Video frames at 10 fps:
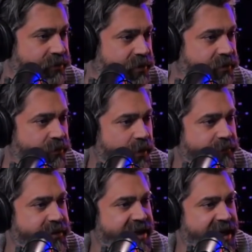and you're
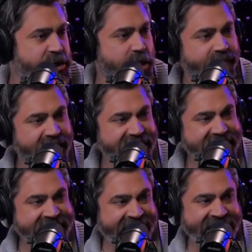over the age of
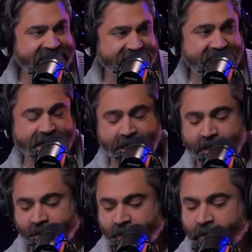
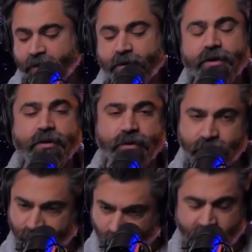19,
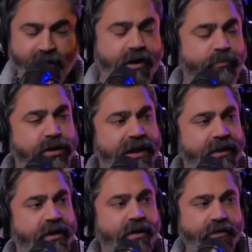you're a
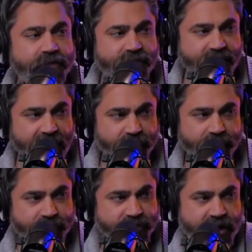complete
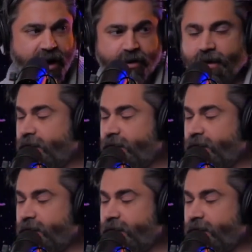failure. Sorry.